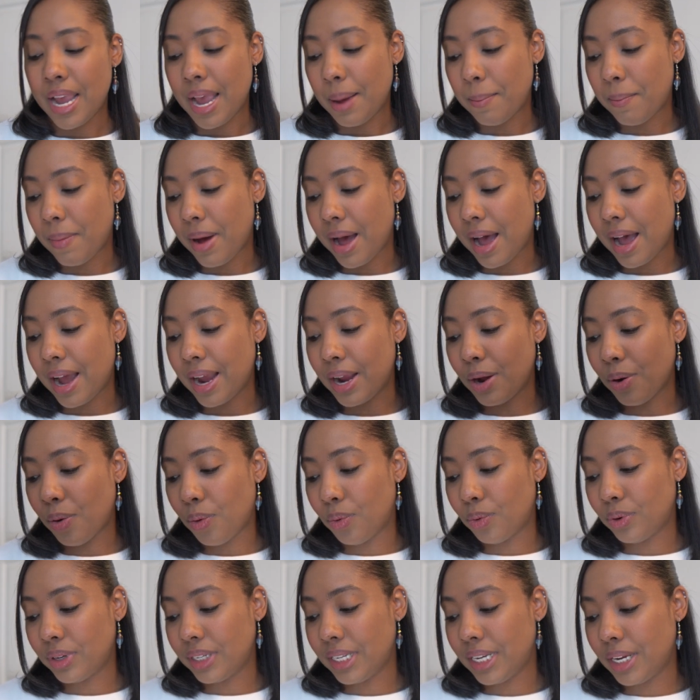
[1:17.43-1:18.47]
My
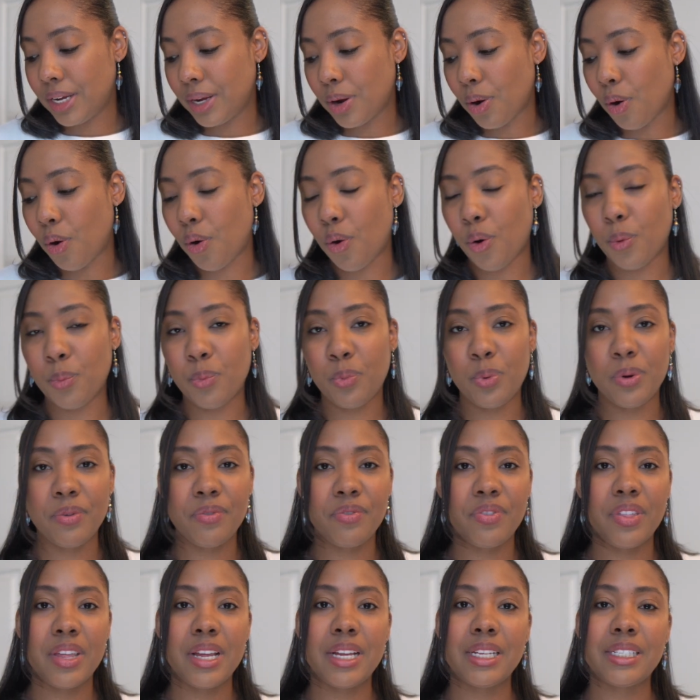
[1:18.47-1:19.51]
only hope with
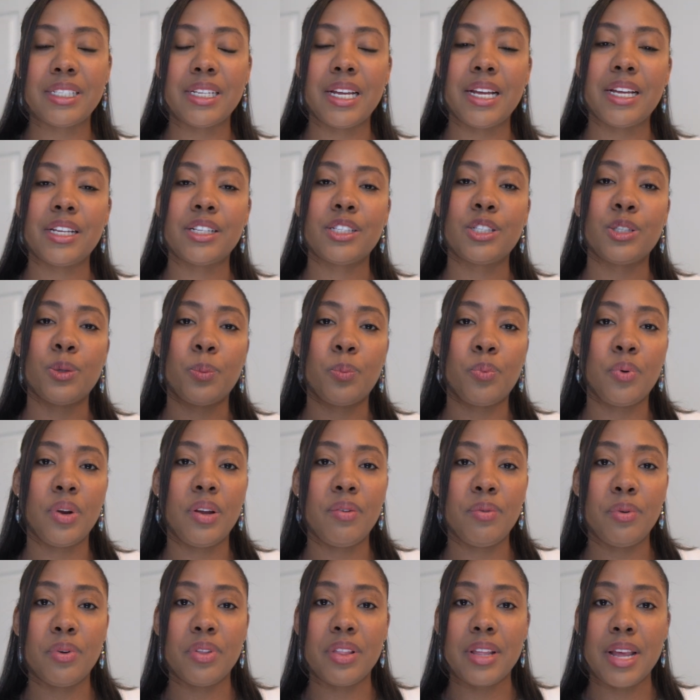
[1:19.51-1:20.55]
this is to
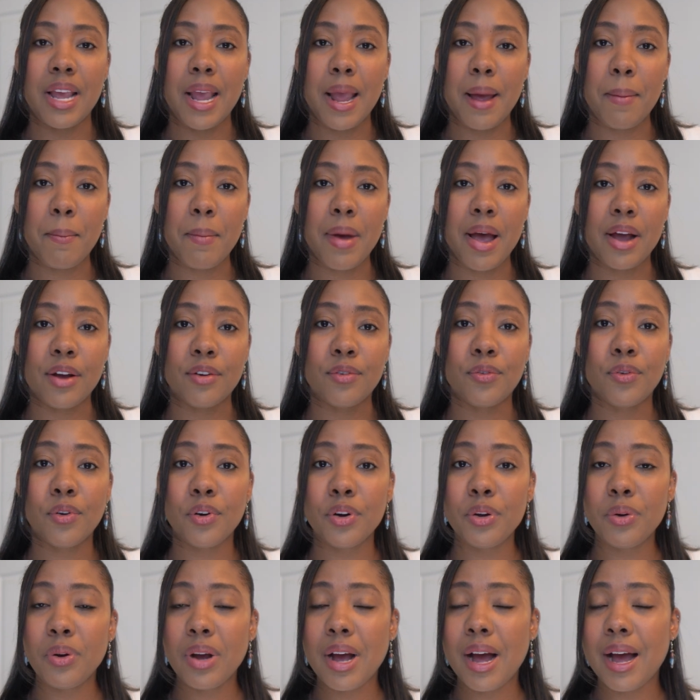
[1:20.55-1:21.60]
preview the handbag for
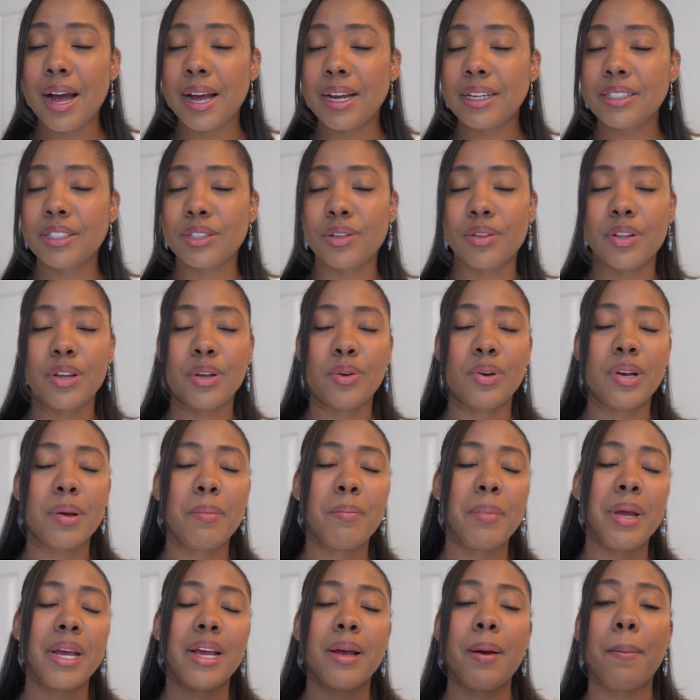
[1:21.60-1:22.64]
you guys so that you can
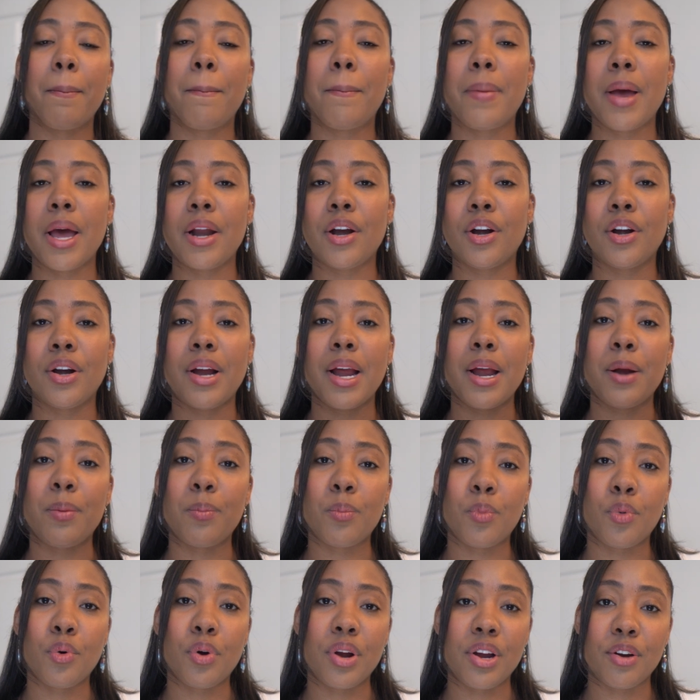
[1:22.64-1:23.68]
make a better and
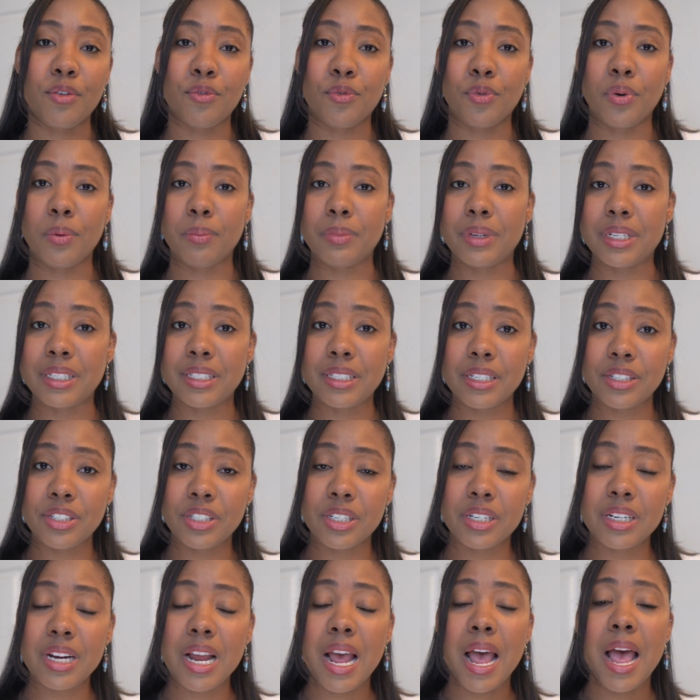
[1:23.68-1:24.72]
more informed
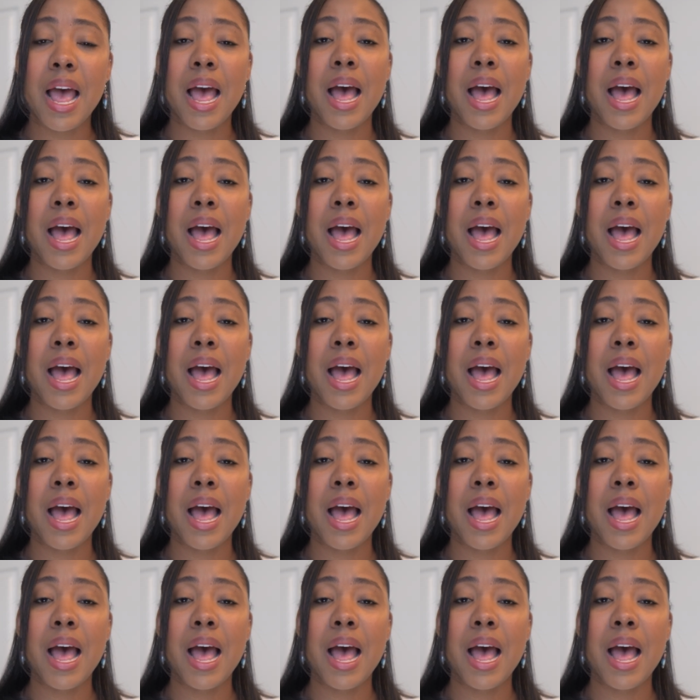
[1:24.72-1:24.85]
decision